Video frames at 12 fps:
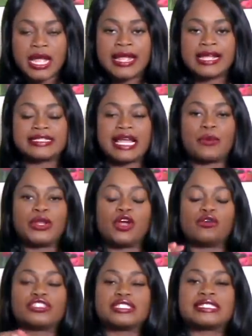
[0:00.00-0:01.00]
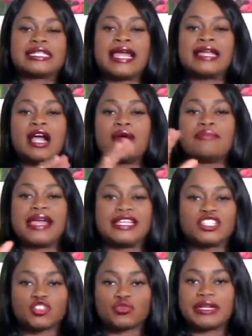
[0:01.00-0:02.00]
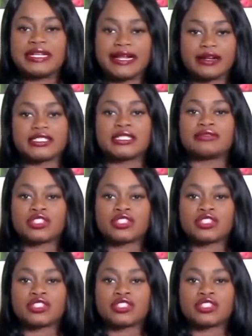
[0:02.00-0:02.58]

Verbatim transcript: is that we don't just take a mainstream narrative